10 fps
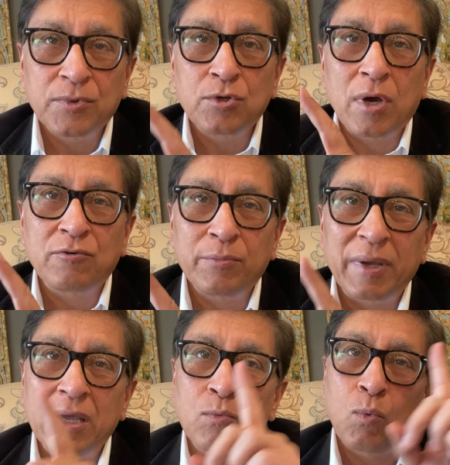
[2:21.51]
You have to
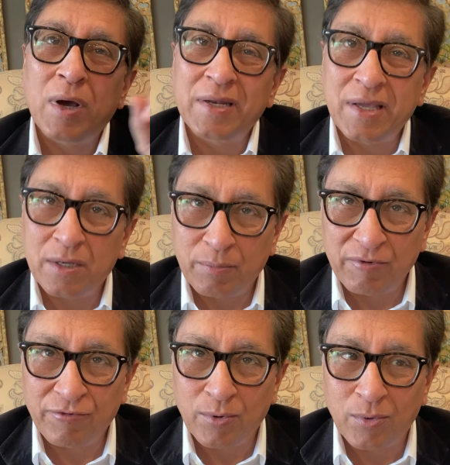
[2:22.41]
begin 1 year
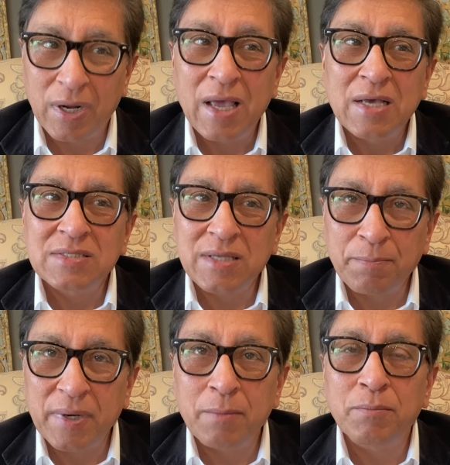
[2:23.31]
before,
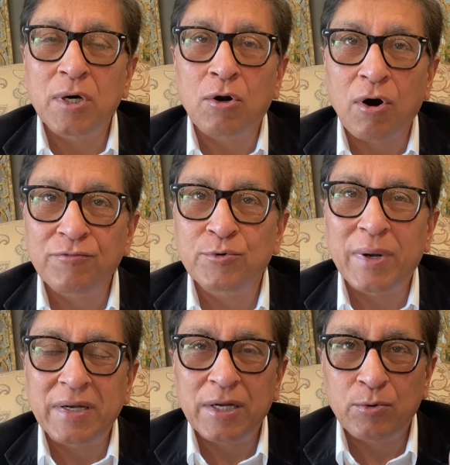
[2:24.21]
September of
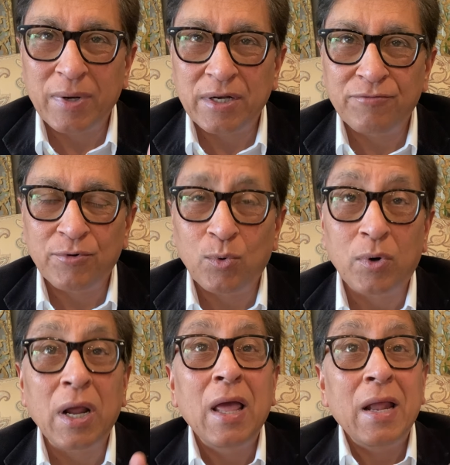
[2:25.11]
2024.